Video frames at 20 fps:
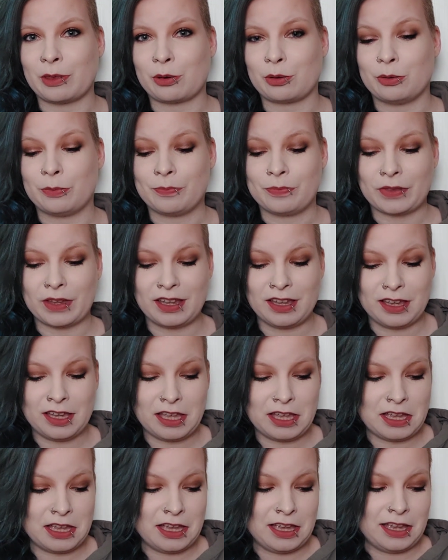through.
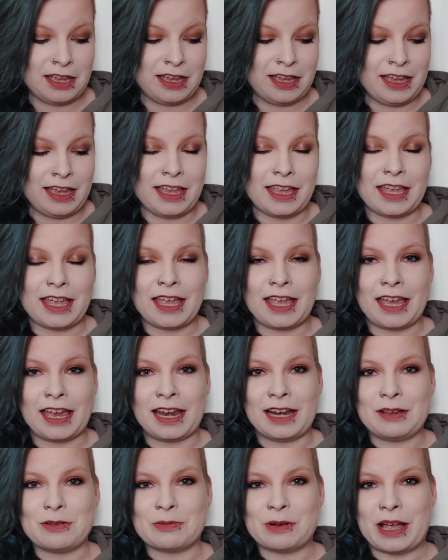
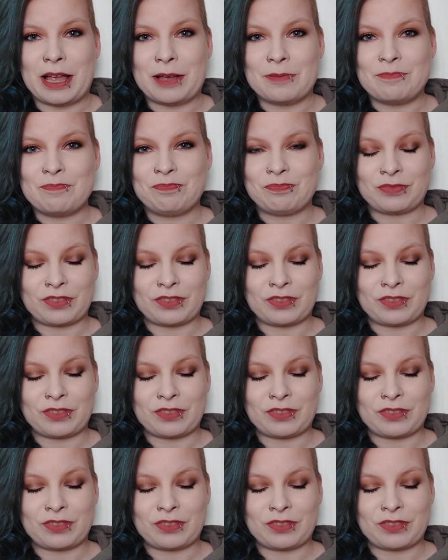Anyway,